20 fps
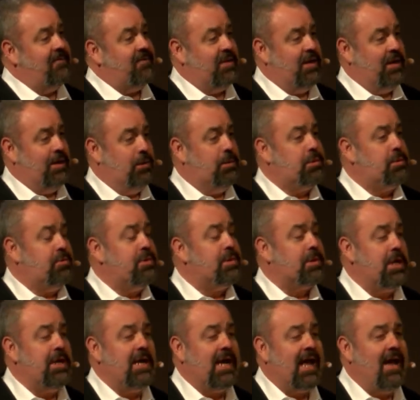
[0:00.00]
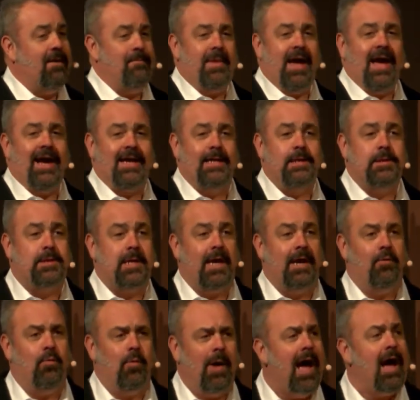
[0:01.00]
If the user is going to come back and
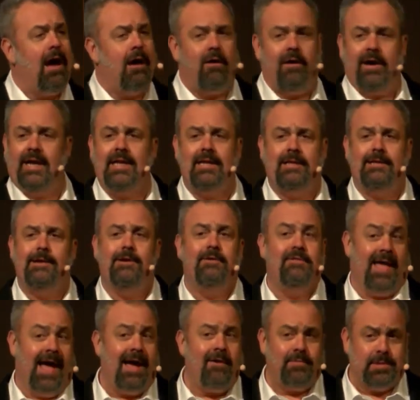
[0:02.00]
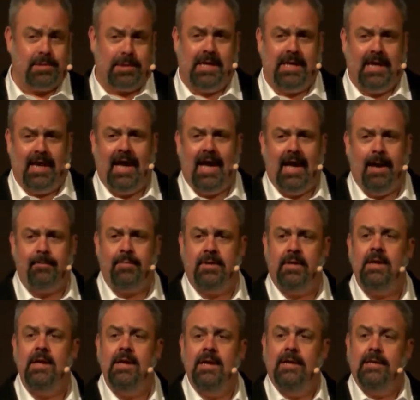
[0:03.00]
say, wow, I didn't know that was going to
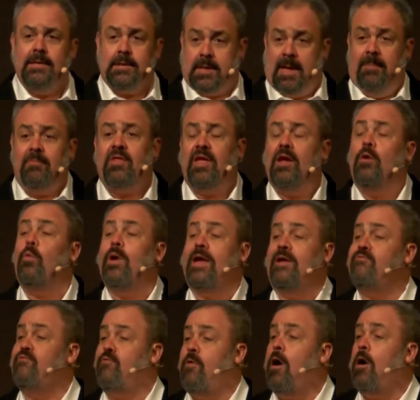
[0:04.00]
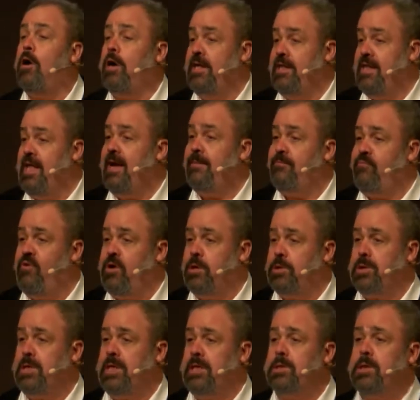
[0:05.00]
happen, something went wrong in that
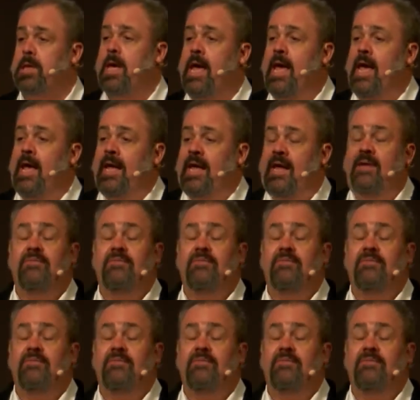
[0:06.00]
process.